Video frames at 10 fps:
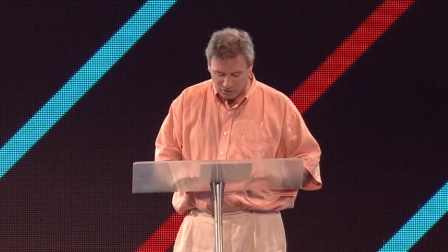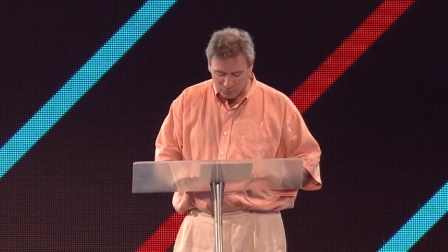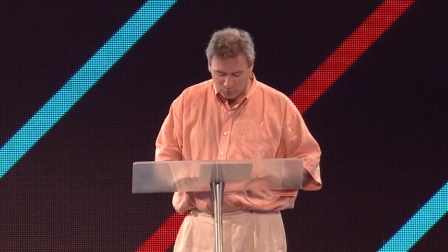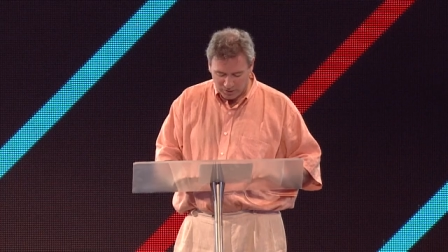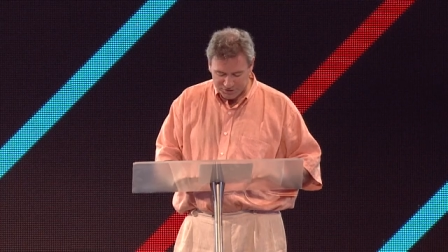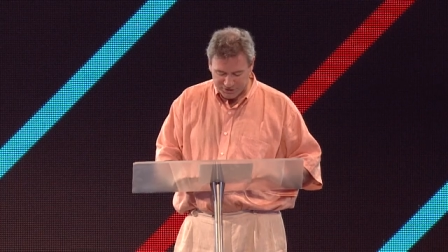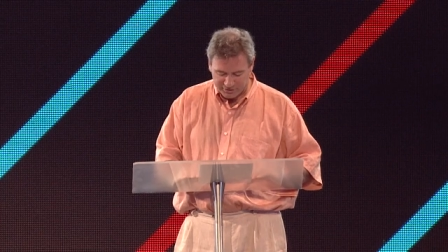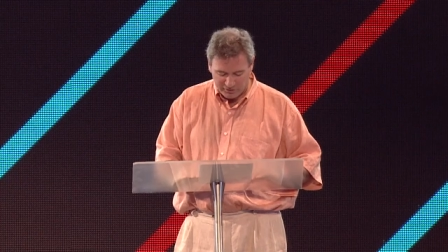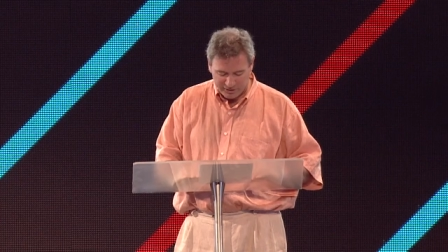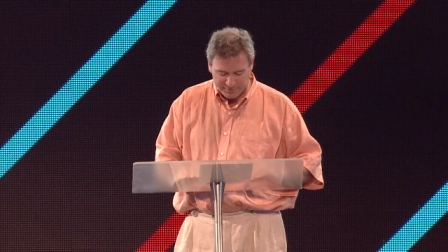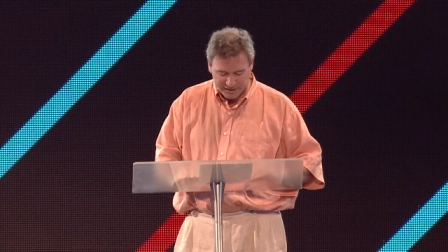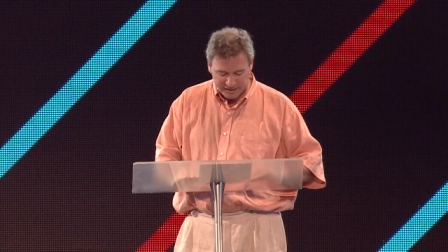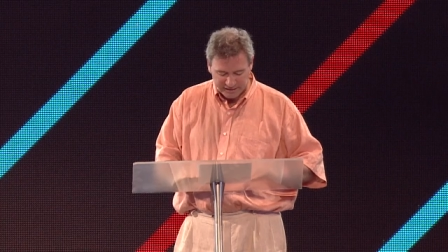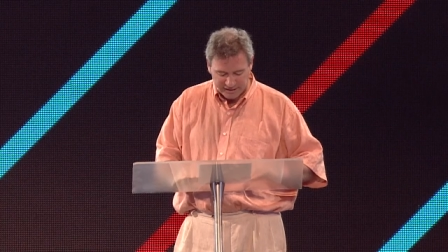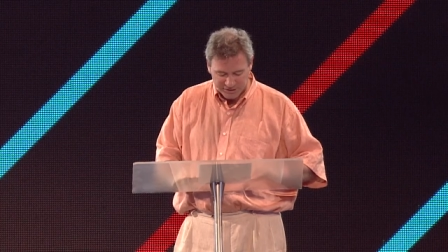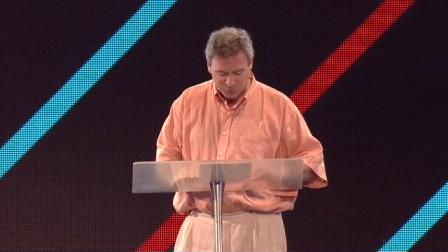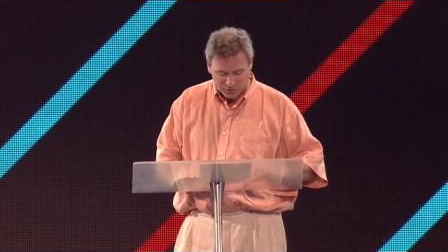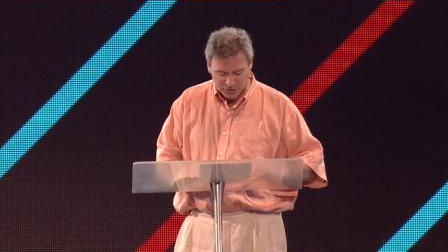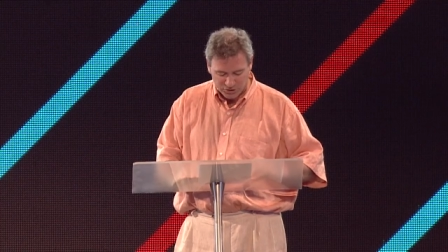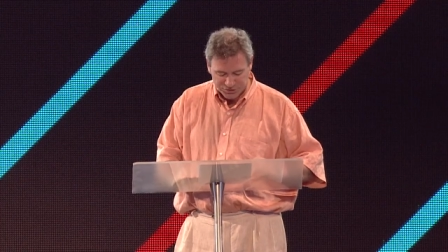God was in the very beginning. That's
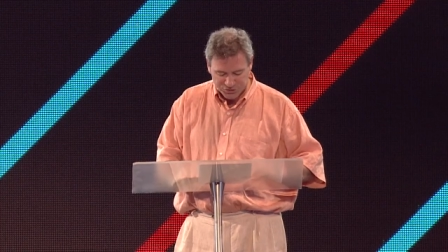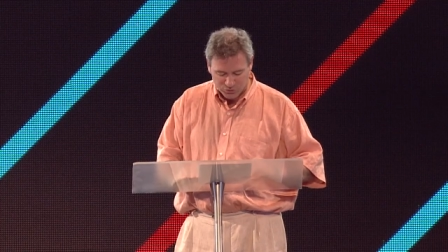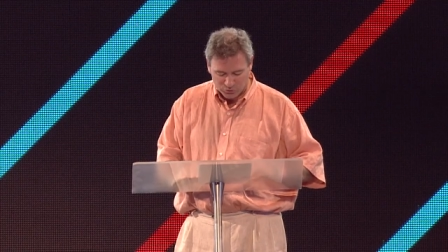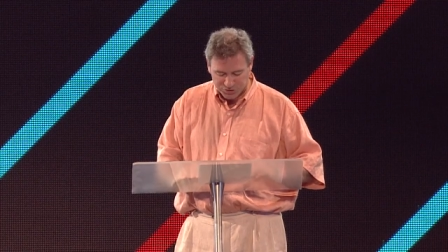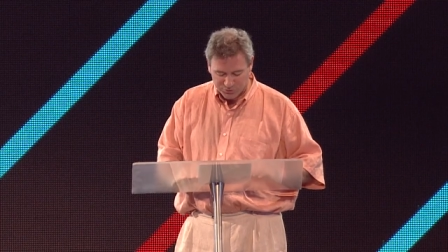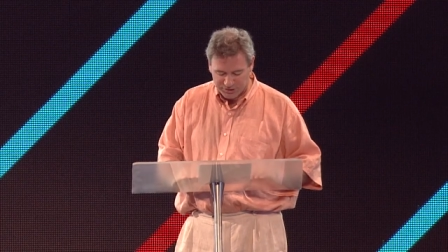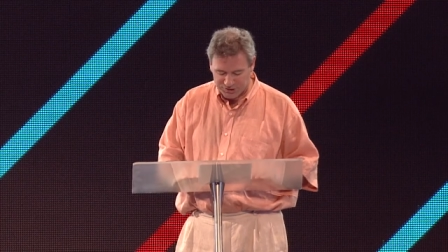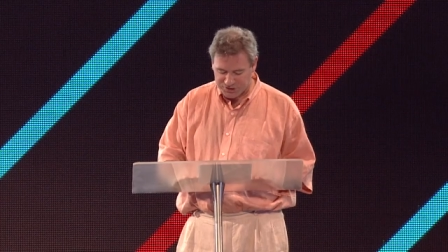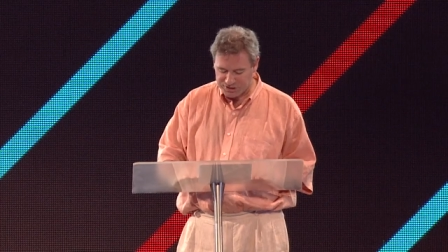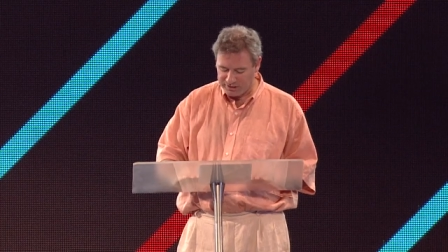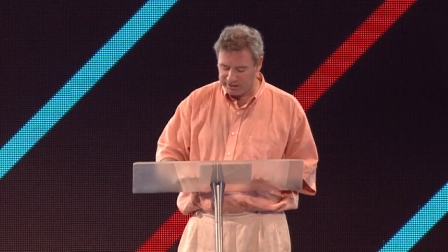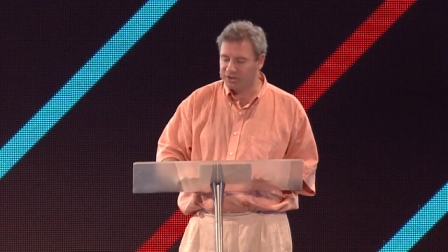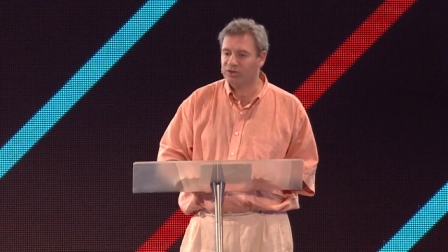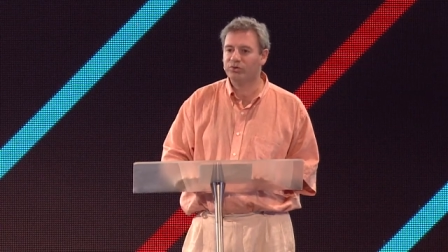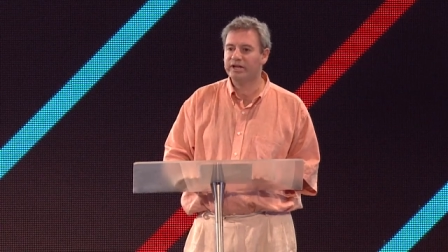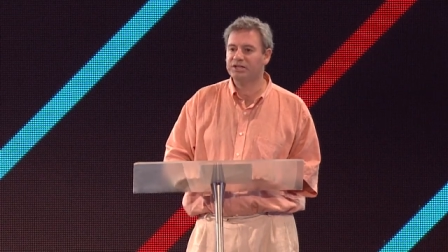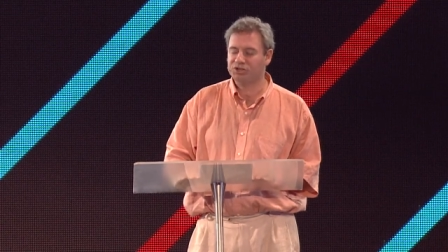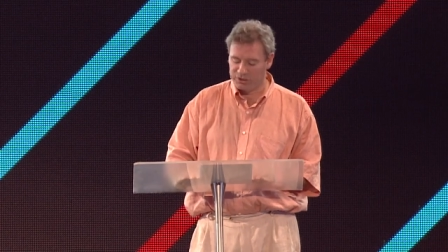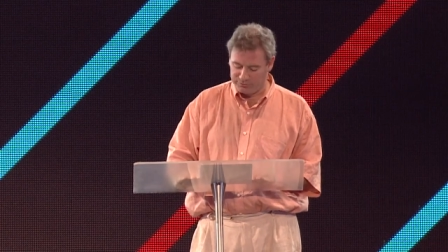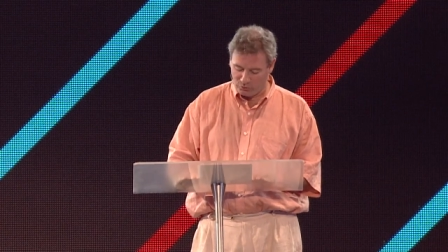what God sought to instill in the
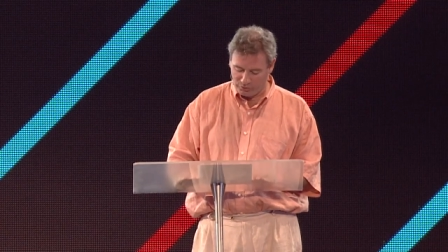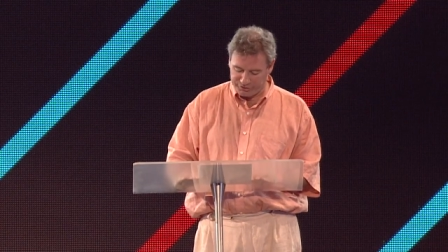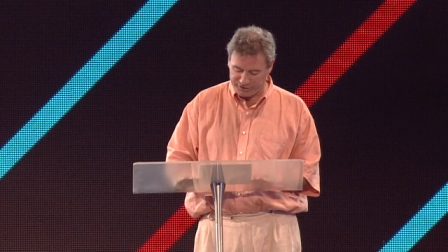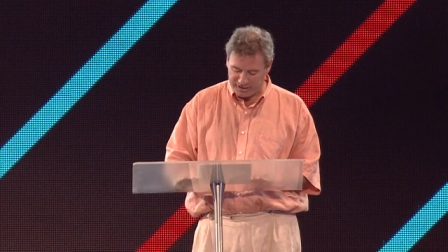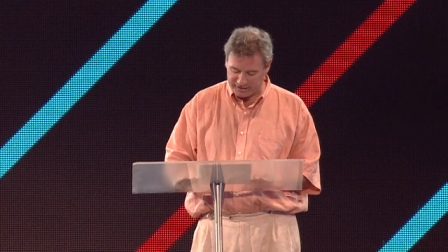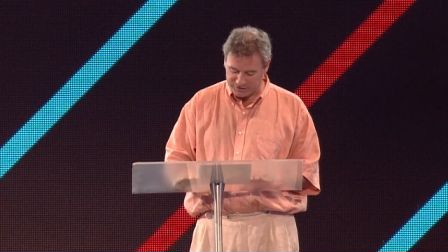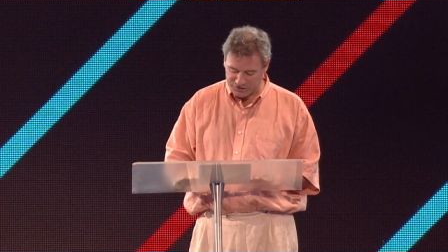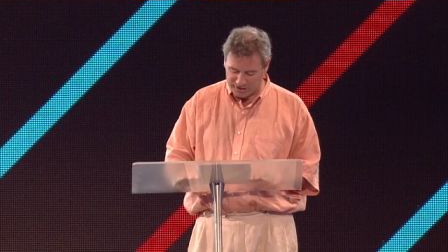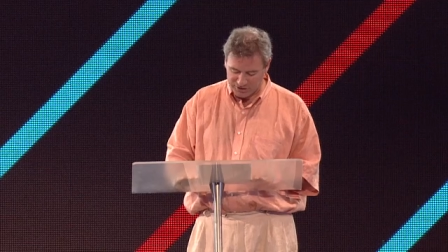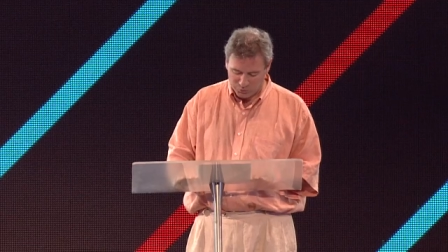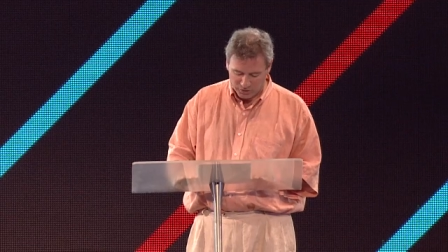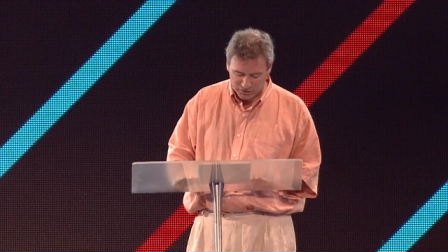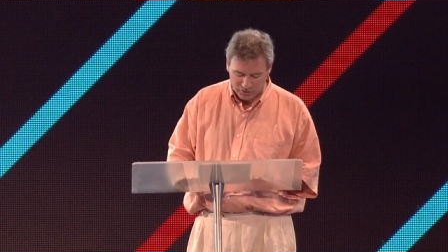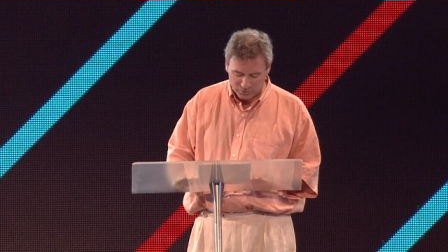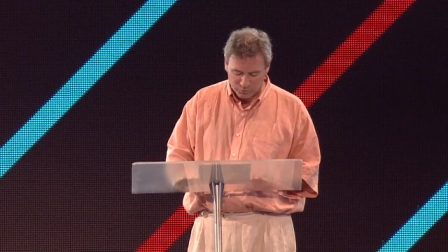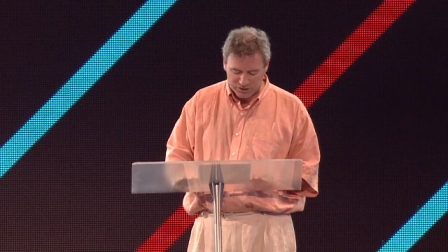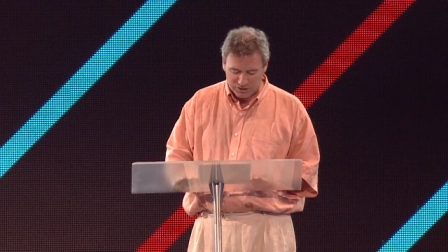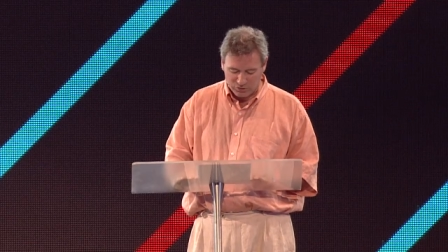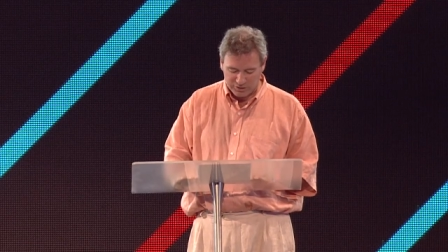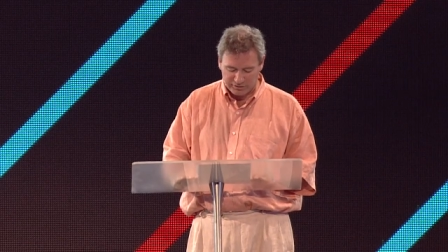creation of all things. That's what God was
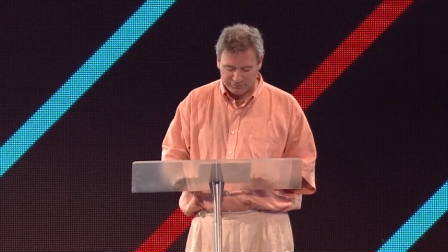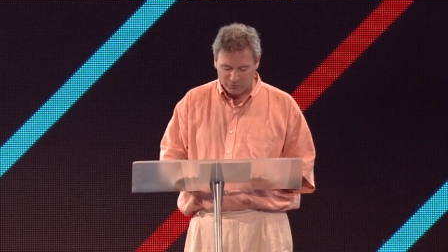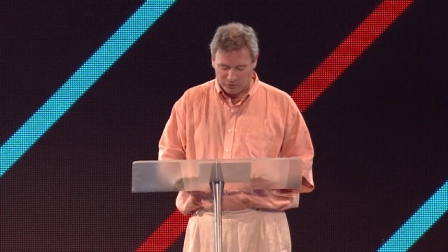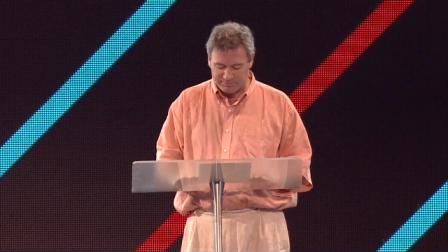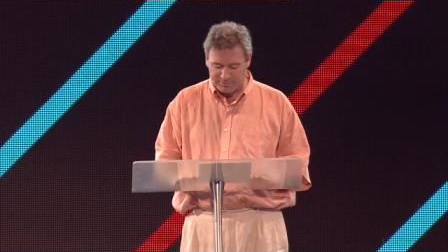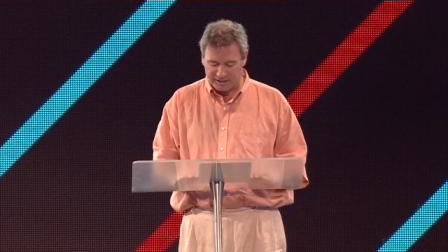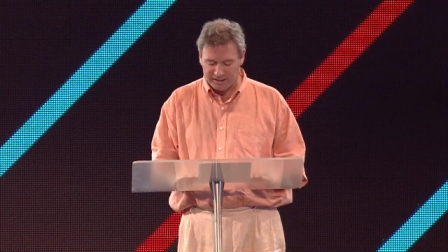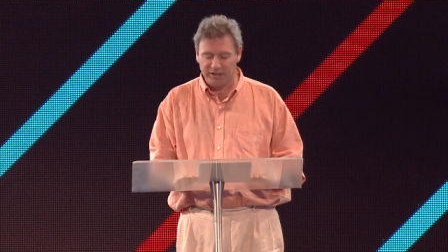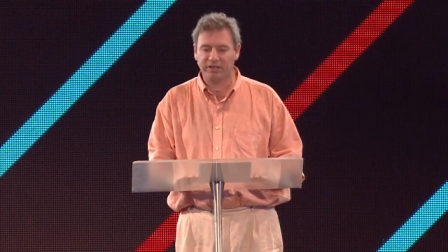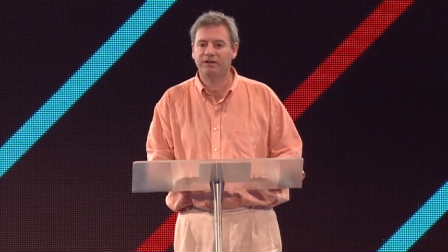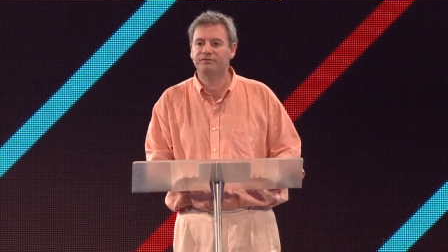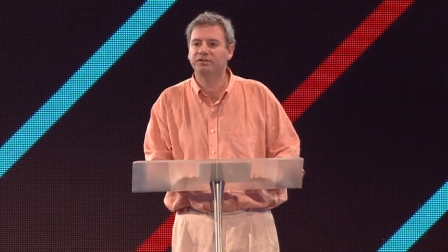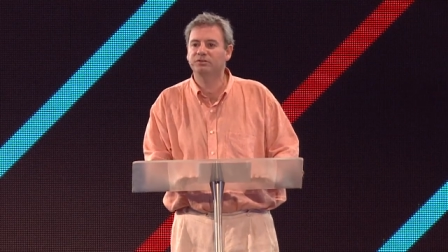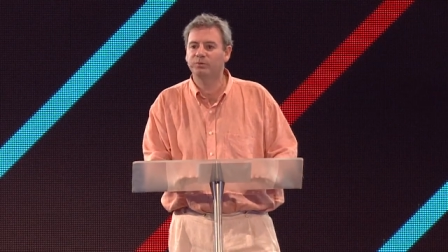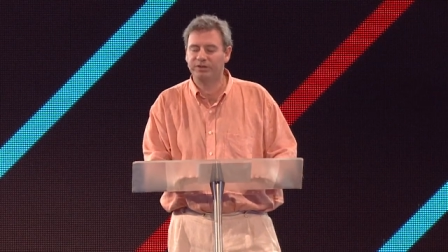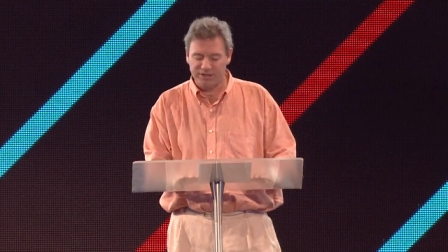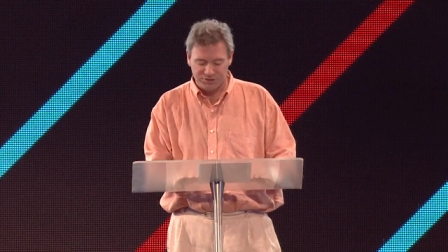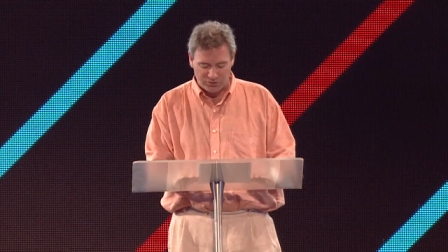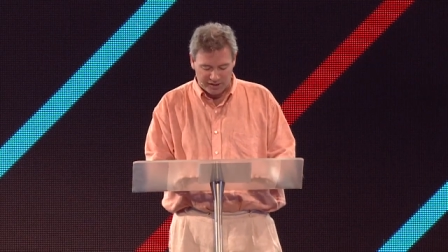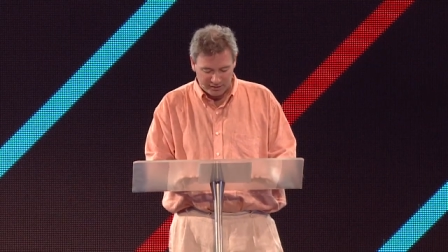looking for in making a covenant with
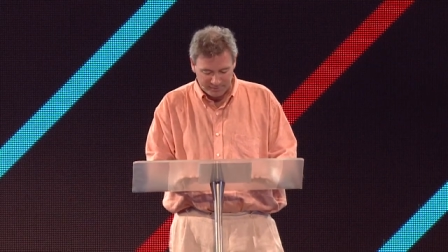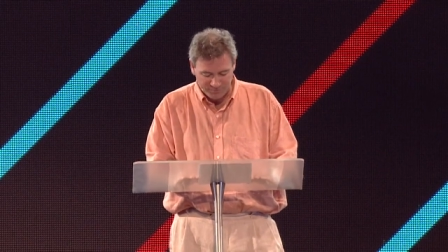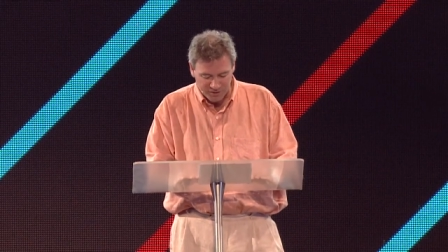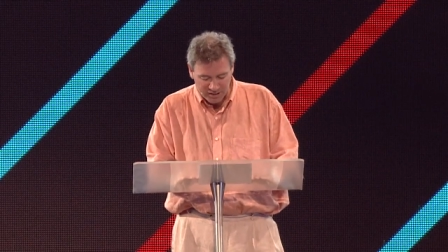Israel.